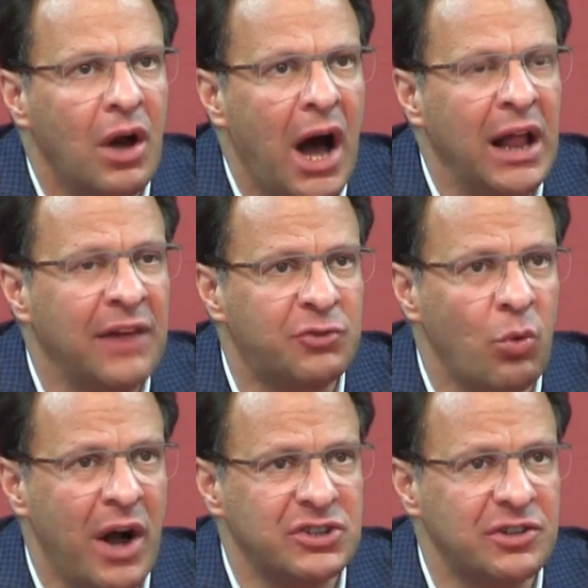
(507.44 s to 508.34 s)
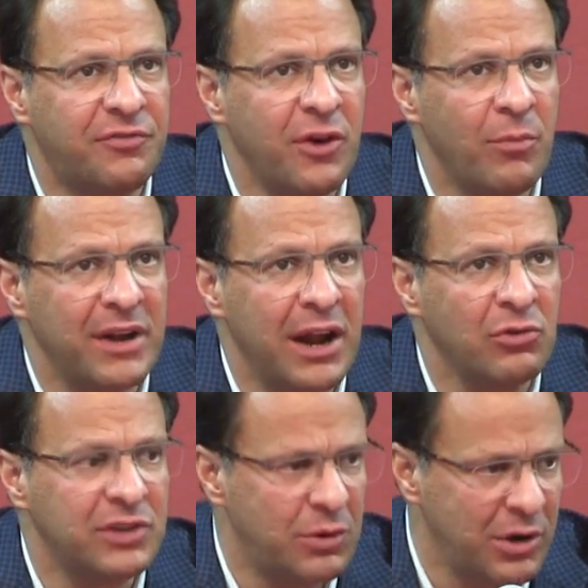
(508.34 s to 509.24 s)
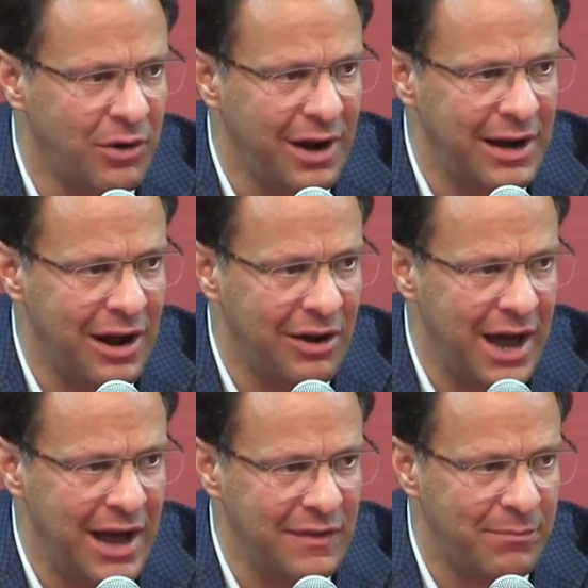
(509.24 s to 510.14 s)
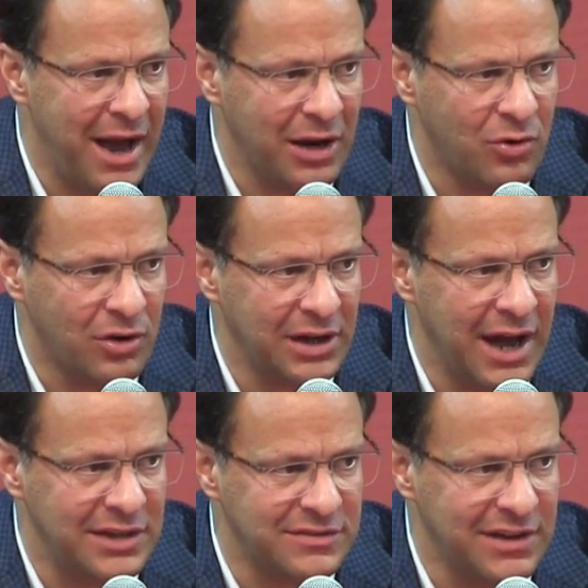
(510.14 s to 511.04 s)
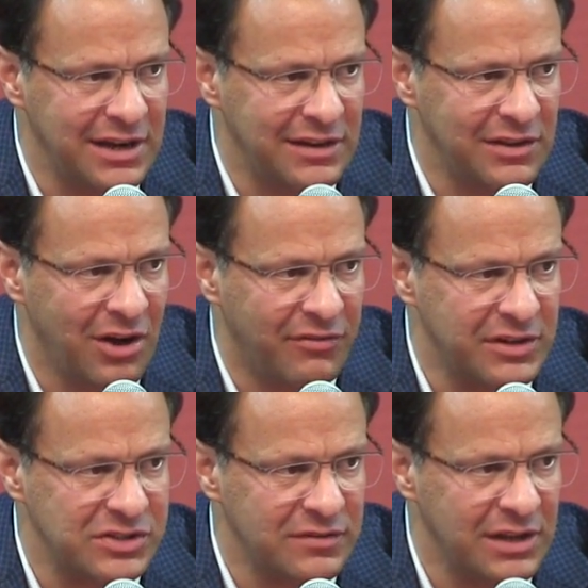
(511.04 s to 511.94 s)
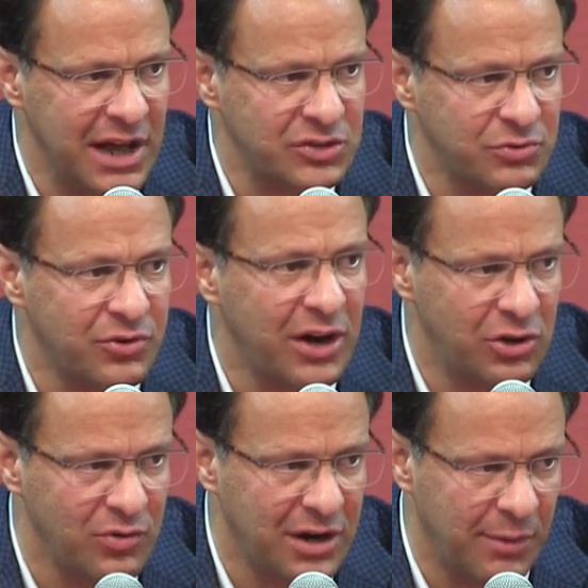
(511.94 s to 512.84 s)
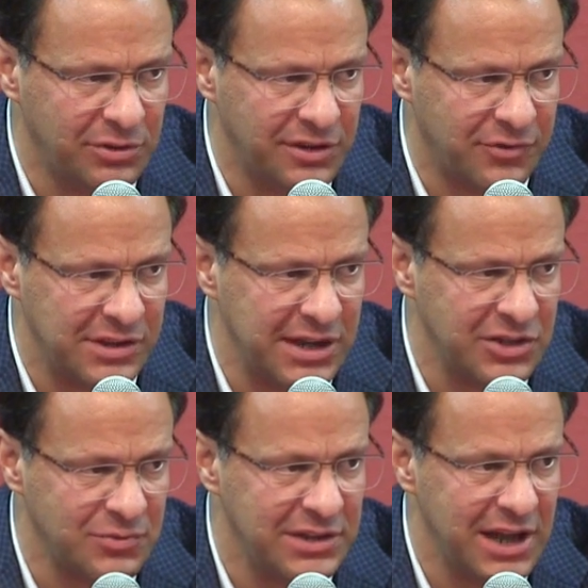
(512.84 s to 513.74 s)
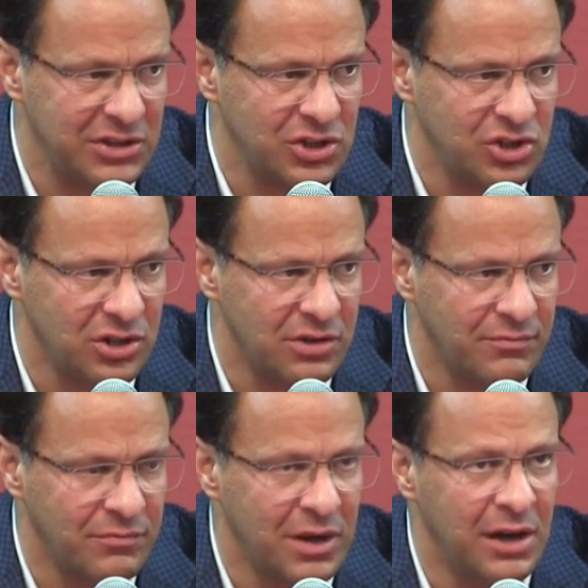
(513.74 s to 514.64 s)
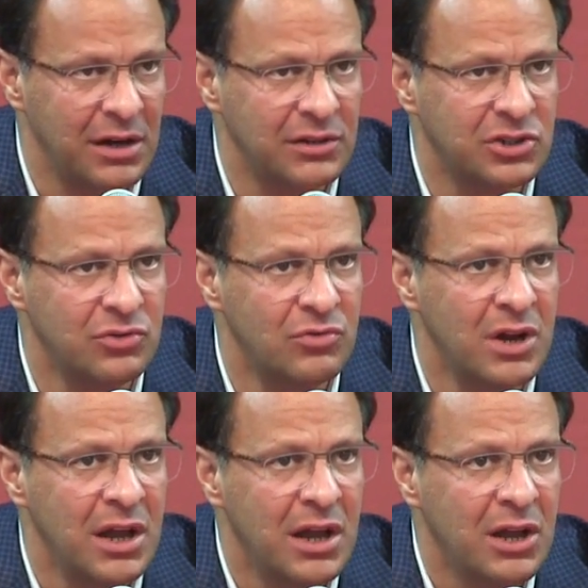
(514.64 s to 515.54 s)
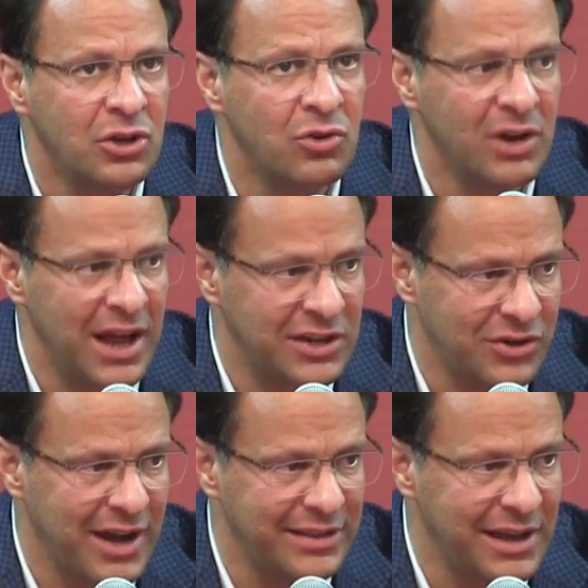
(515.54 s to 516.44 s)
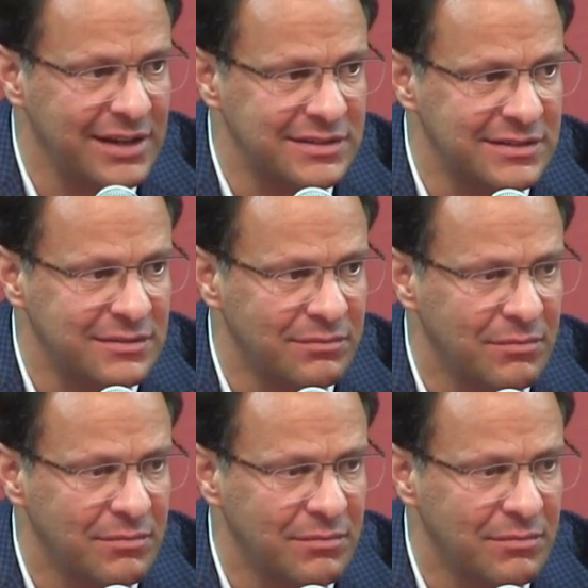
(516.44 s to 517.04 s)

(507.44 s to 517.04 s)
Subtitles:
I'll have to watch the film, but I don't think we graded out high in the backcourt guys to get into the offensive class. We're trying to do a couple different things with that this year to utilize our athleticism.